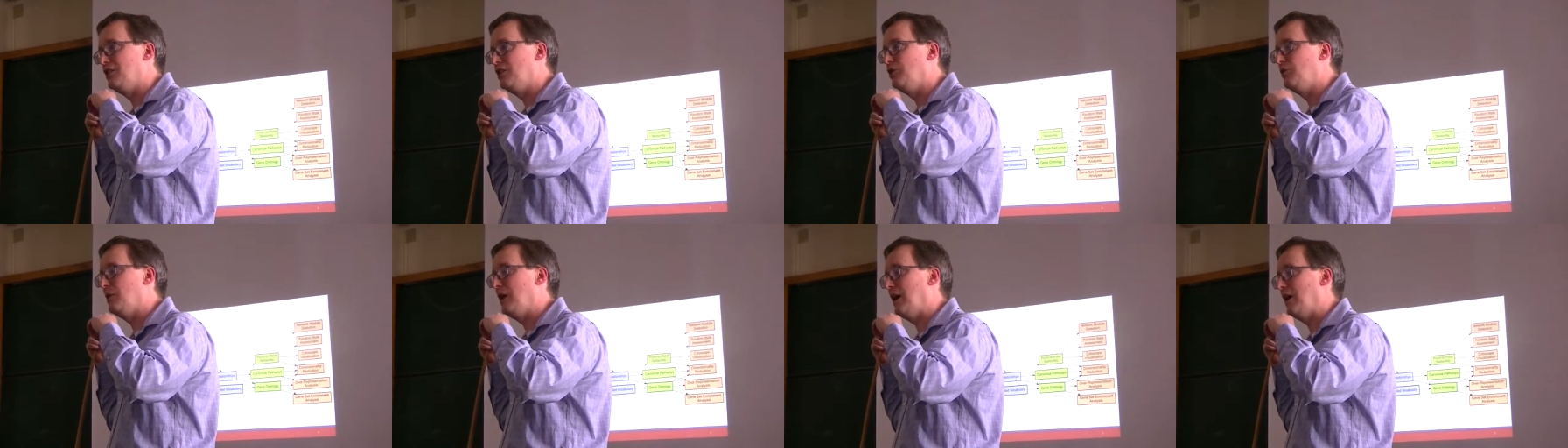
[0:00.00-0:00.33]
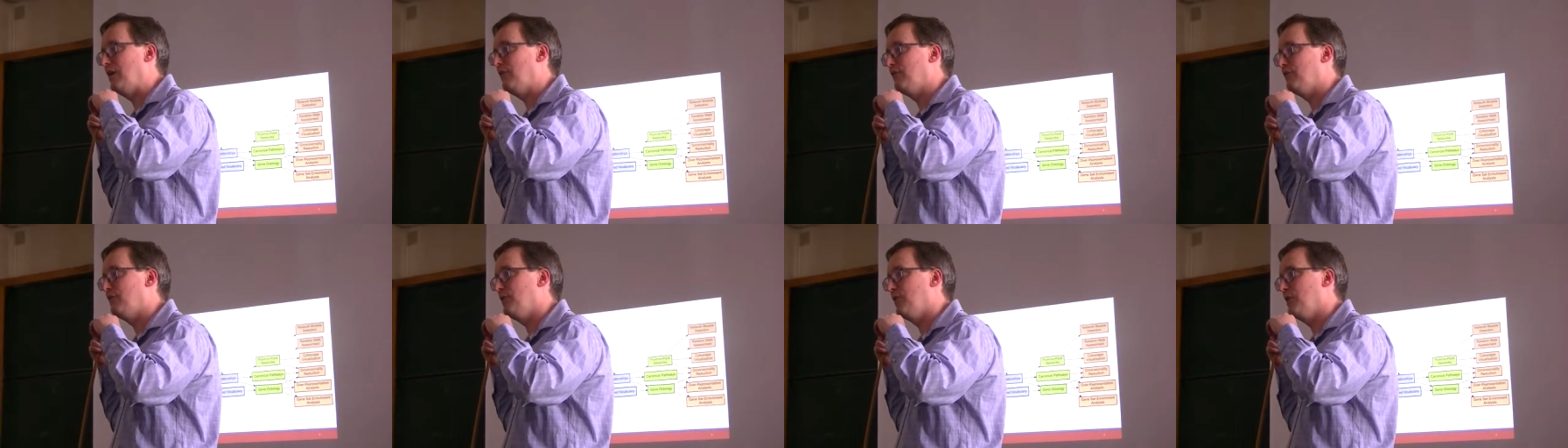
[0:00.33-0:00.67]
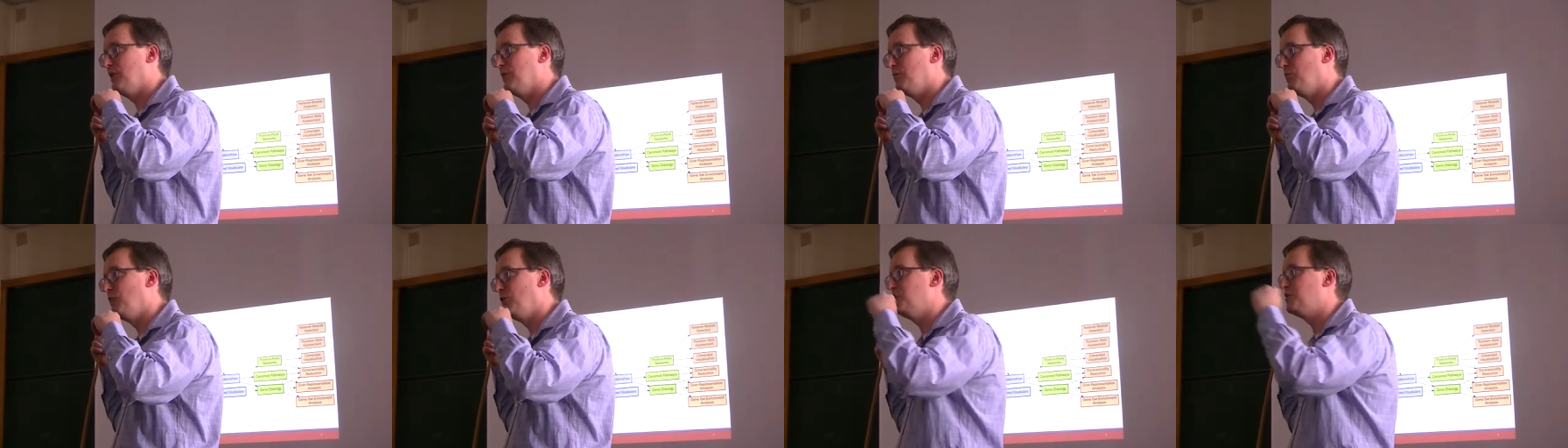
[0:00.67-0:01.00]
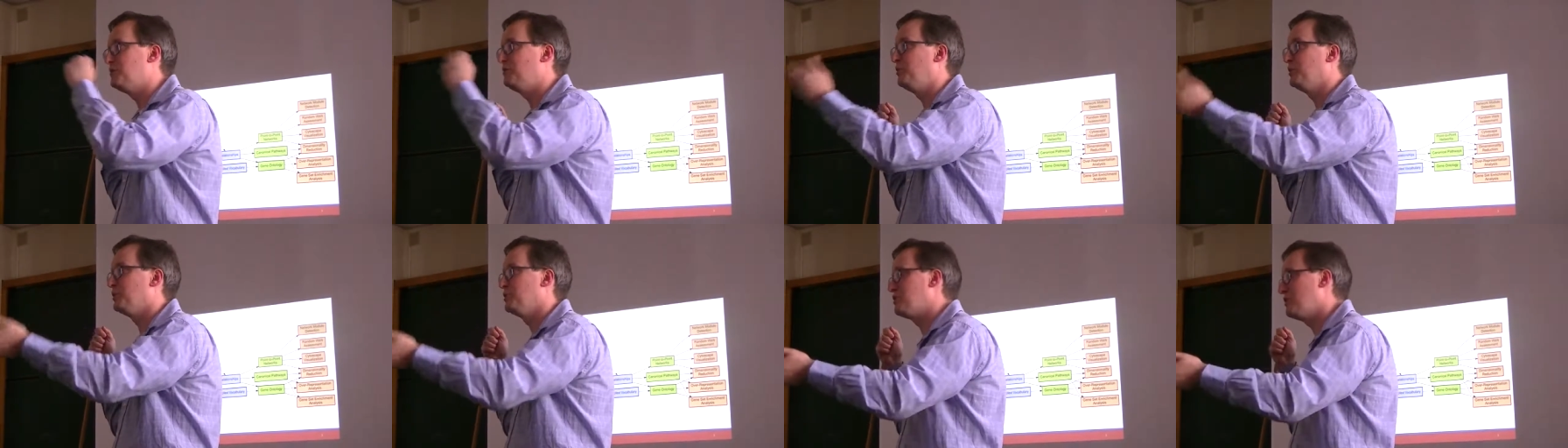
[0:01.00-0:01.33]
you have
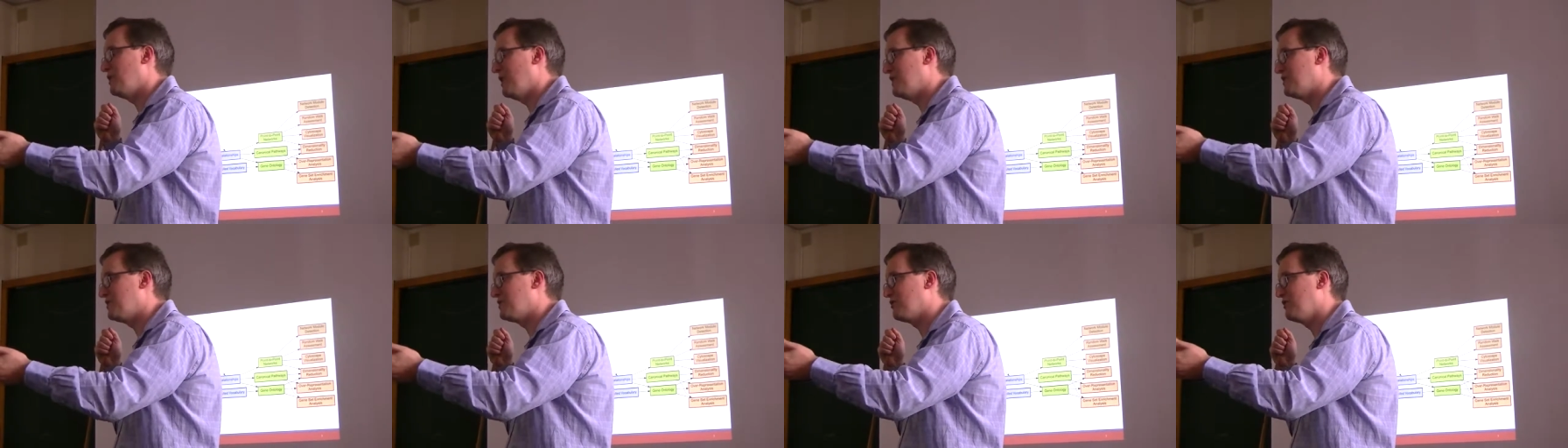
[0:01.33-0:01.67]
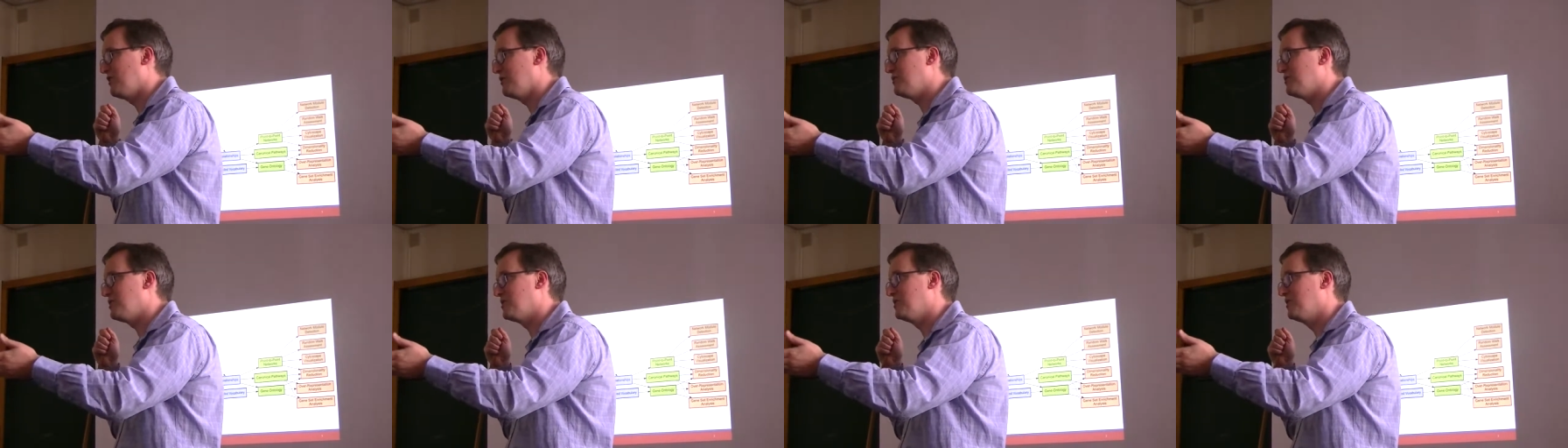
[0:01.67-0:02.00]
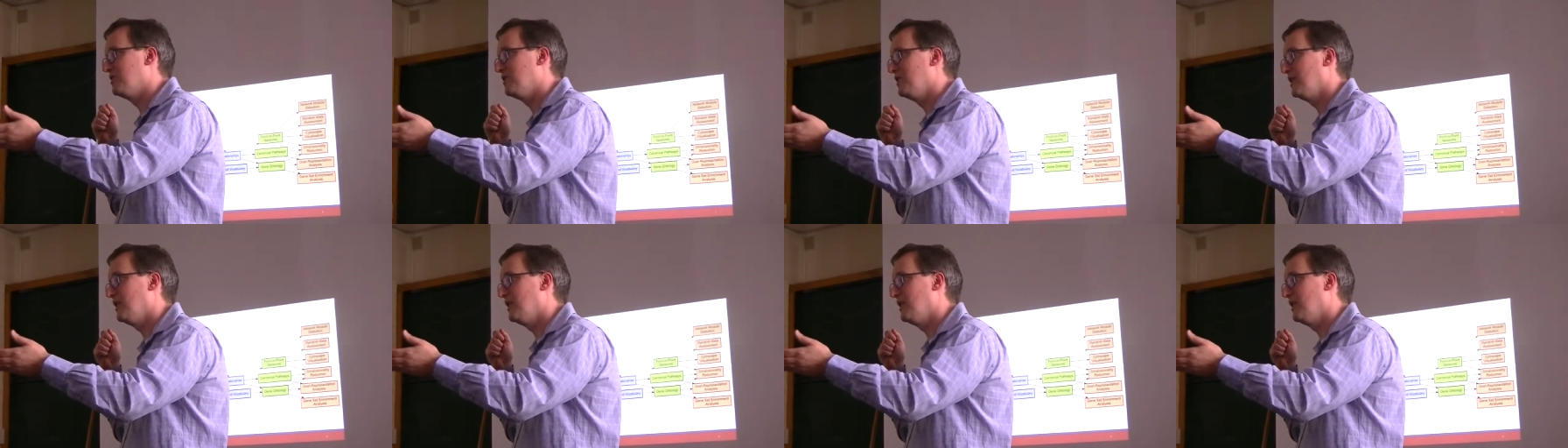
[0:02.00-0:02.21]
multiple transcripts,